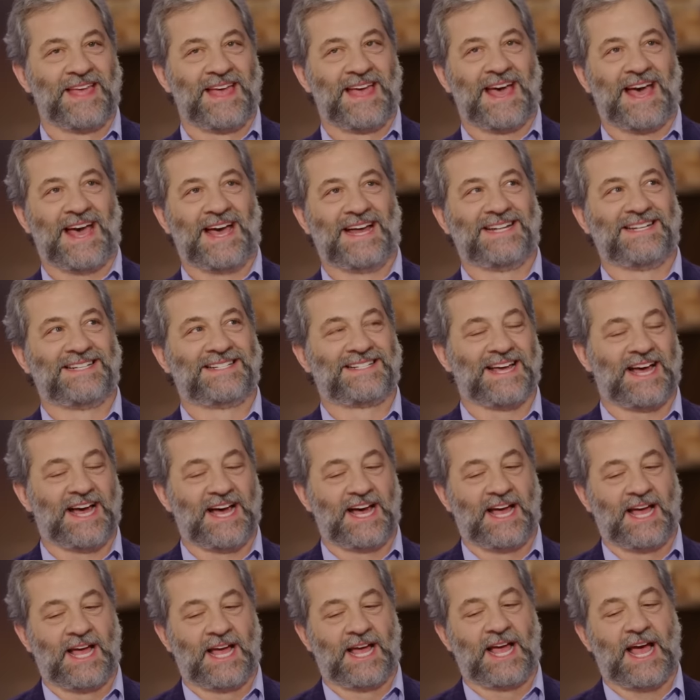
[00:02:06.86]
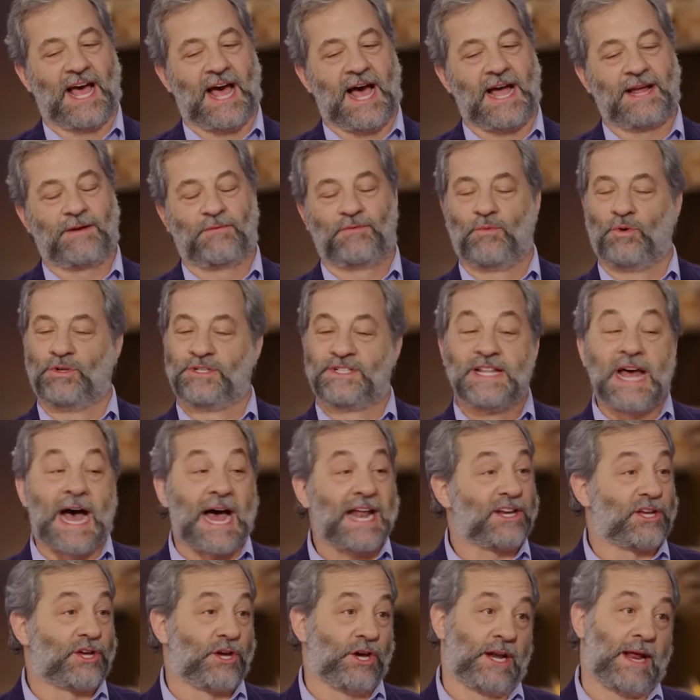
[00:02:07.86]
And I was
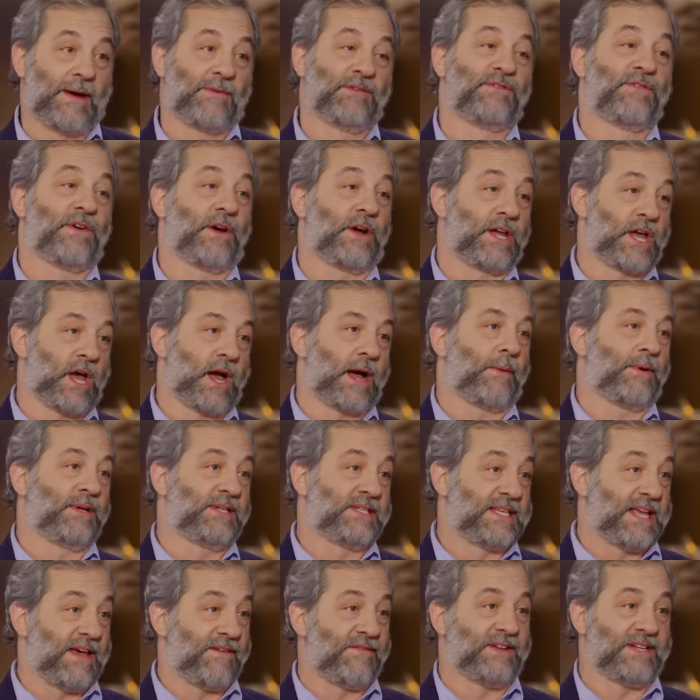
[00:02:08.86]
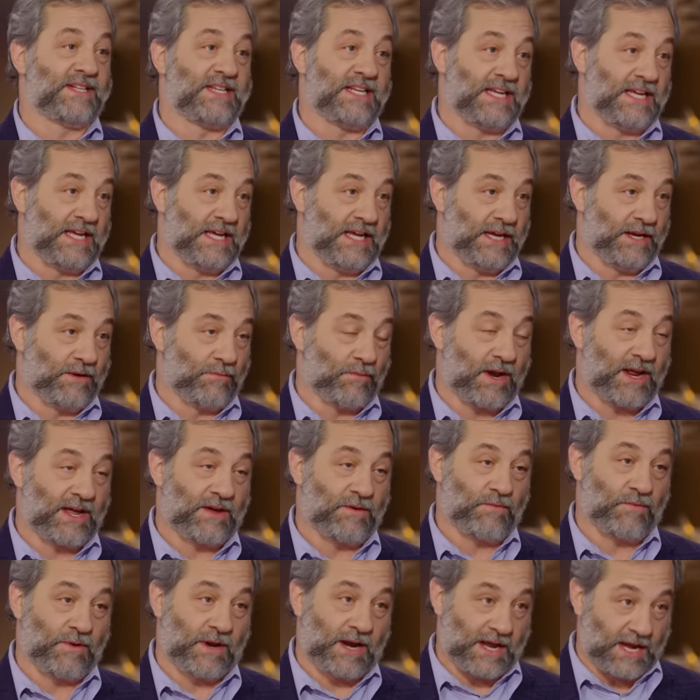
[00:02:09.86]
not good. I was very young. I was 17
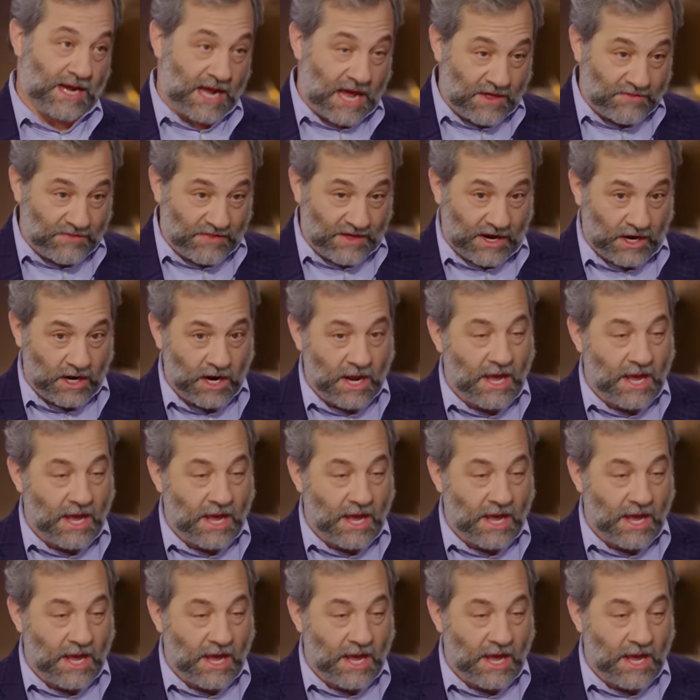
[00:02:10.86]
when I got there.